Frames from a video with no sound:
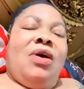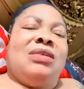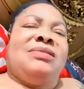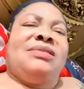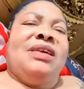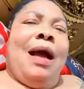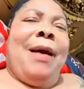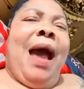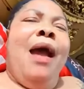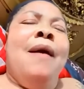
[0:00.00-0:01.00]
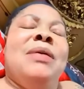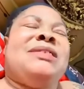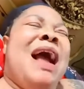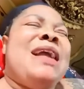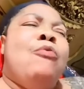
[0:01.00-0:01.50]
Wasiama.
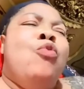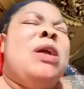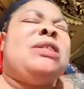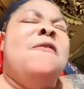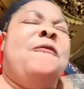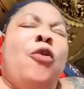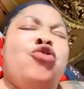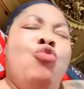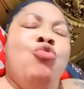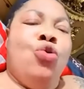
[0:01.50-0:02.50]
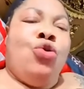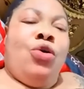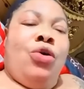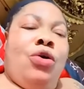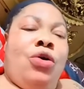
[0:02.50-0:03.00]
Me say I am waiting for you.
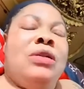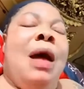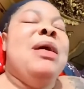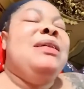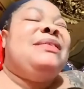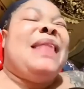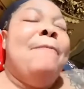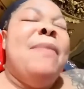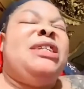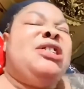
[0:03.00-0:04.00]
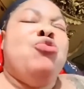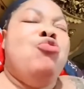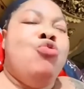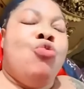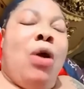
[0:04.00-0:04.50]
Na mean damage
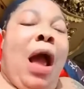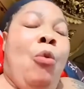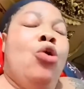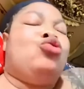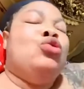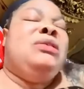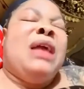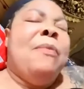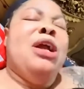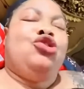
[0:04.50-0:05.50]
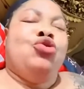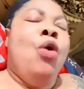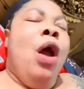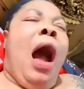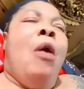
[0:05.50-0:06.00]
you. I want to damage
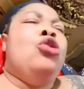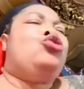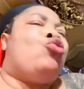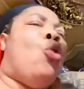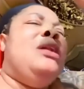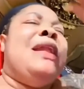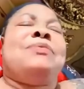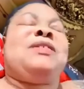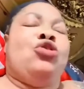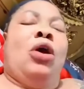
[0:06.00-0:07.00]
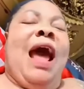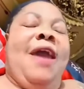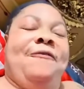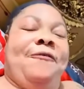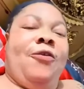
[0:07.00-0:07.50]
you. I want to collapse your
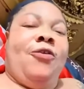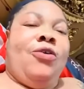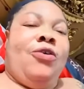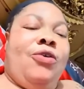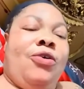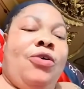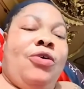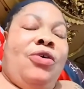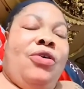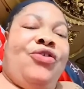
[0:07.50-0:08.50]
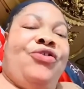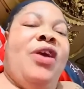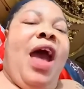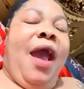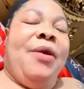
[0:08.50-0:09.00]
life.
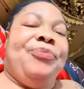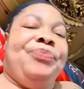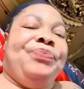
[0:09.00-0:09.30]
Share.